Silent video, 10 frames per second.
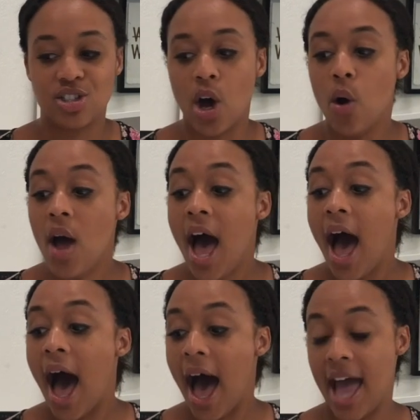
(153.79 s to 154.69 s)
So
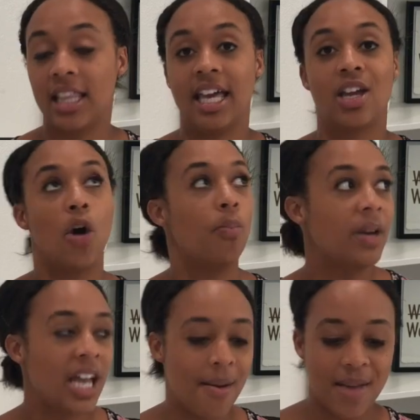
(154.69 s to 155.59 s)
I like
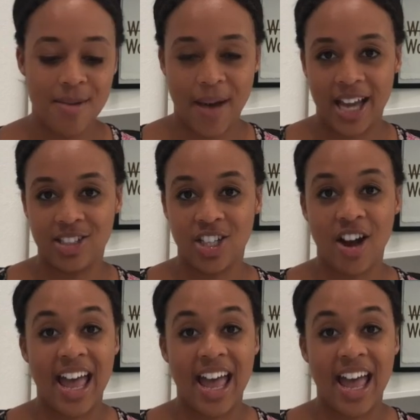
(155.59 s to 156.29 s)
opening up my binder.